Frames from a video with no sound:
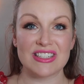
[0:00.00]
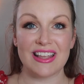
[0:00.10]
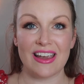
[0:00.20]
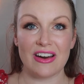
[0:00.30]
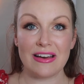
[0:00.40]

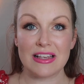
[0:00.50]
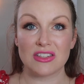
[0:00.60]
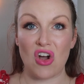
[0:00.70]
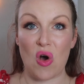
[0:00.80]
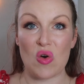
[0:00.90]
layer is
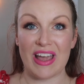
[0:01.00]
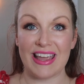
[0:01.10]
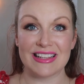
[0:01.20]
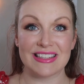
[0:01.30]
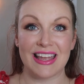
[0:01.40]

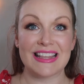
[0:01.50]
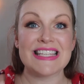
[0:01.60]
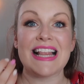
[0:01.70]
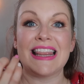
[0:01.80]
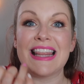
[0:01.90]
always like
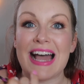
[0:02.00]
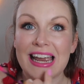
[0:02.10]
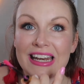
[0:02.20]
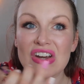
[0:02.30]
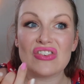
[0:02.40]
to
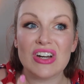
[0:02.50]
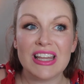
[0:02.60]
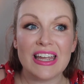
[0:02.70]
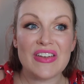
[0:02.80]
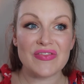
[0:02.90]
line it
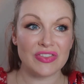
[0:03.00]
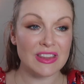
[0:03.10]
really,